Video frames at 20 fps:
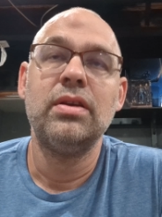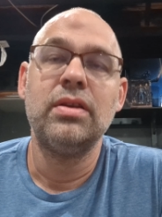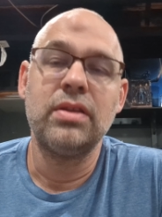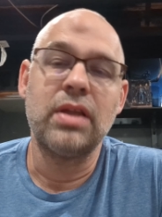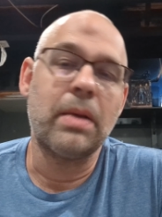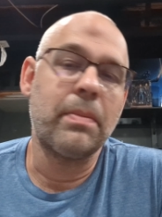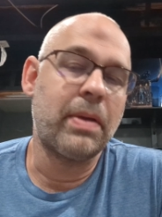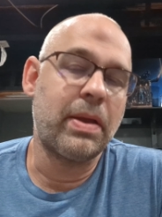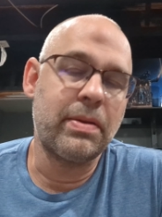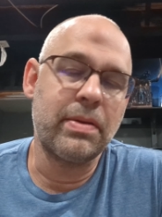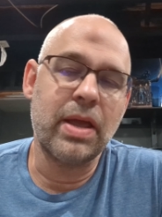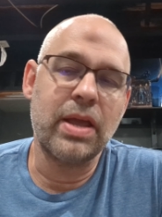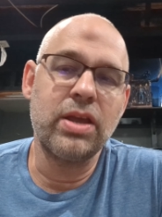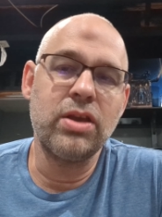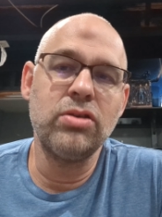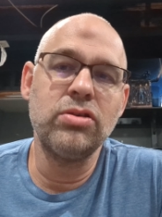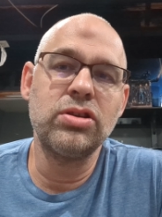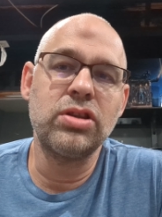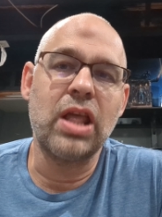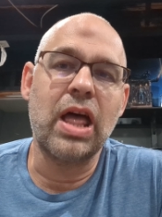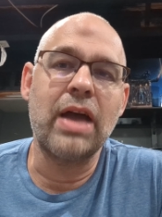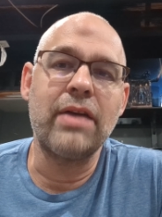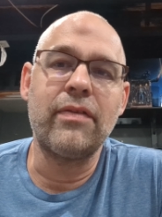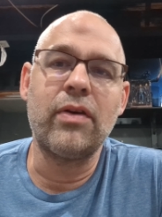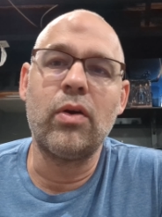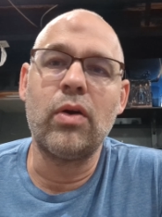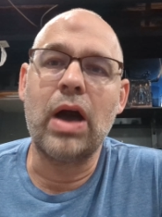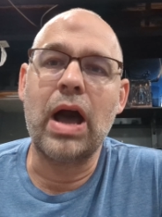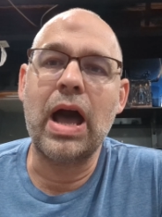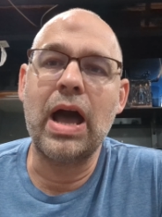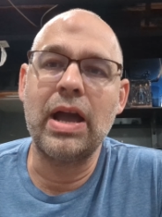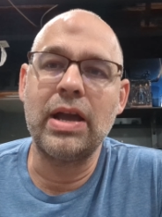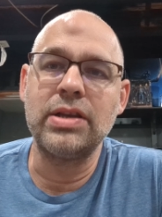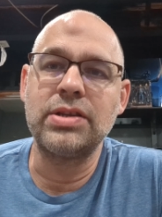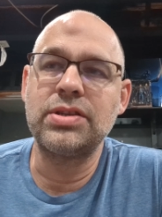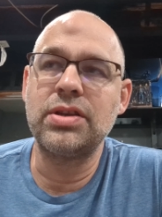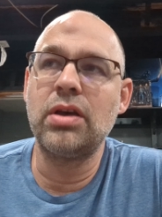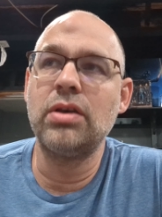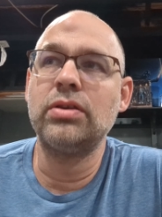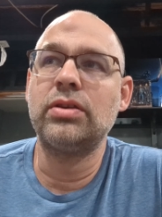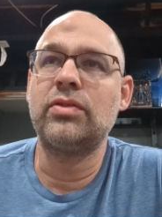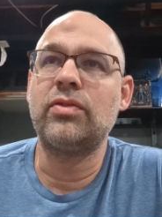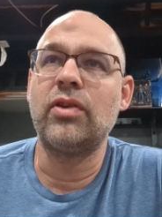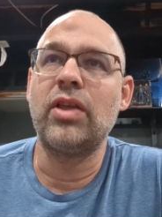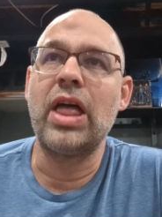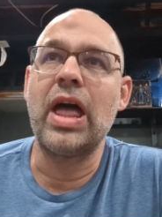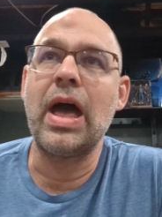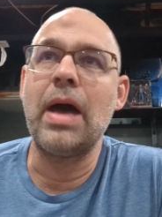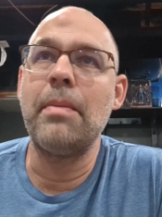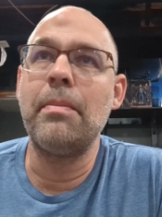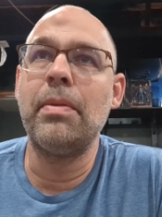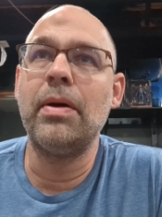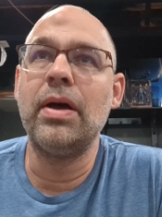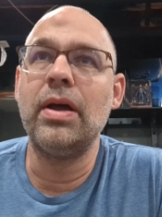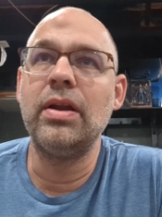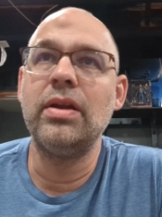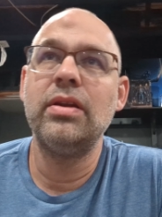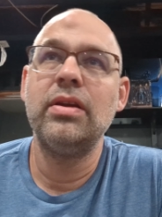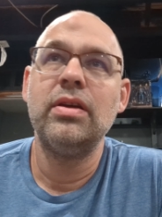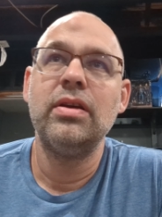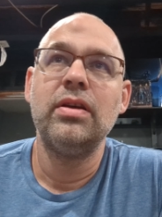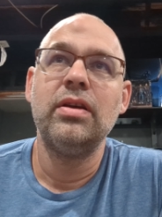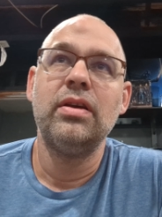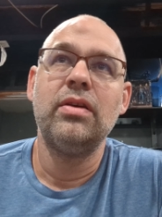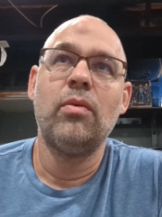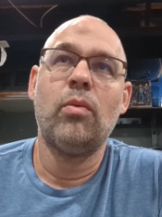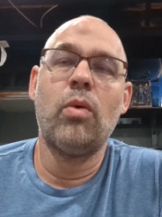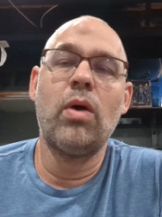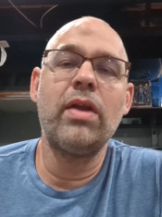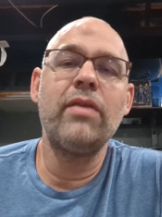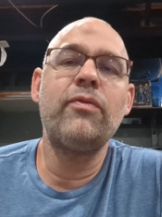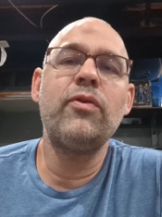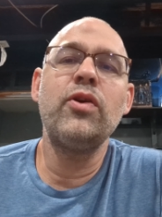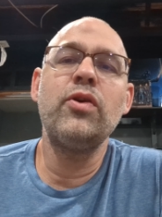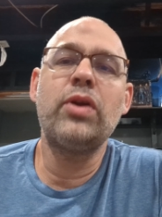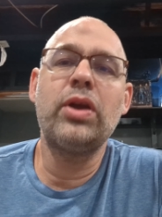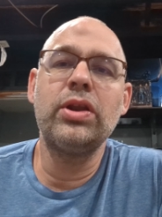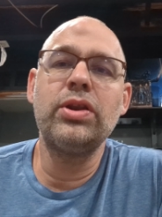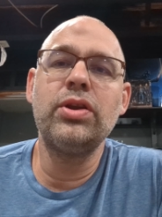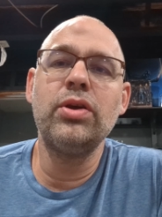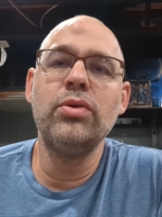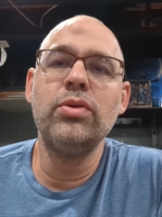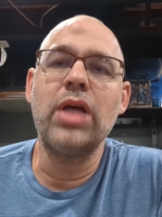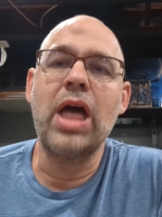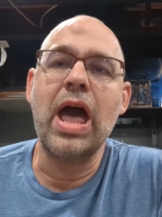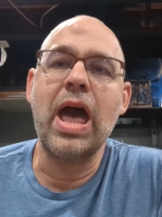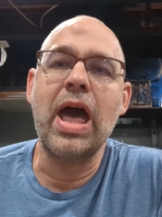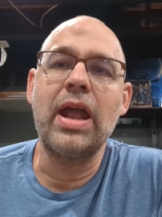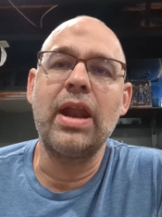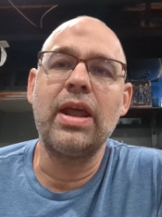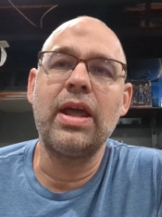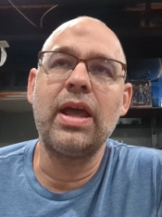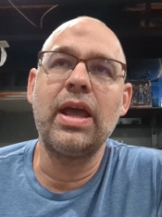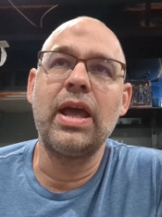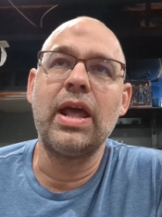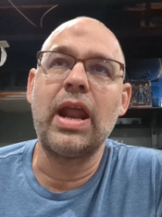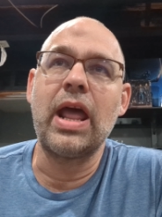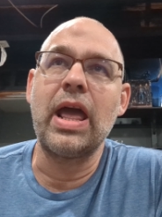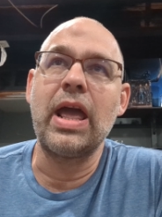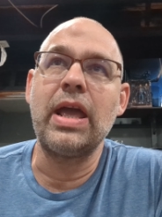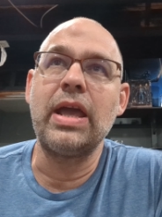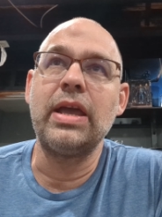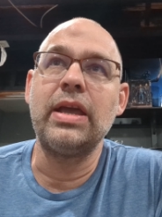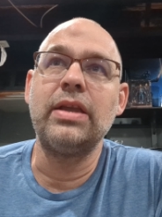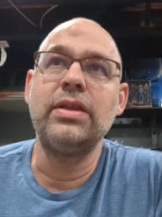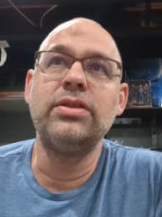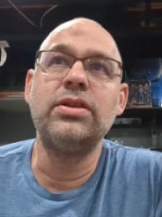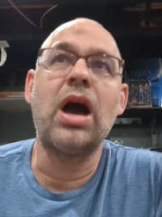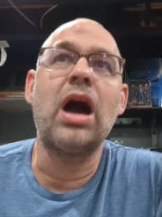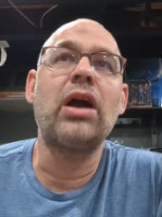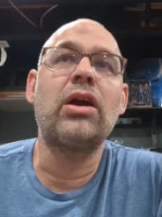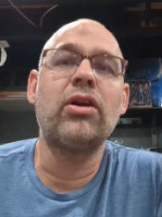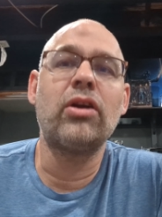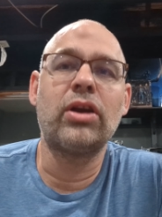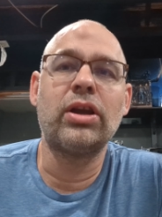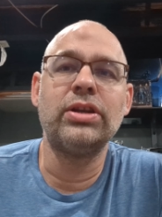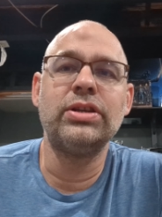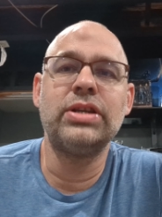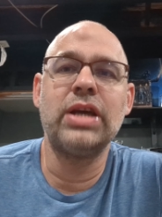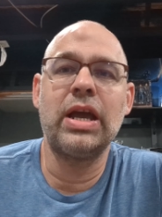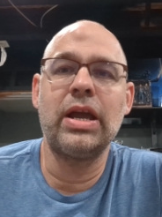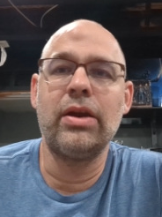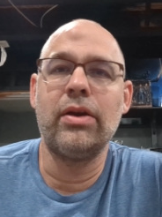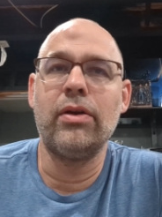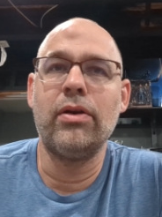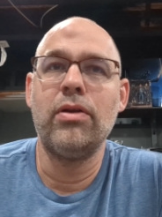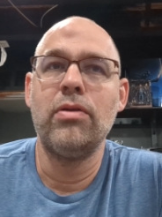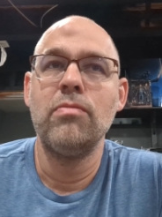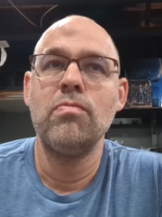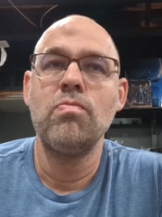I mean, they use live ISOs for that, but what if you could do that in a Docker container?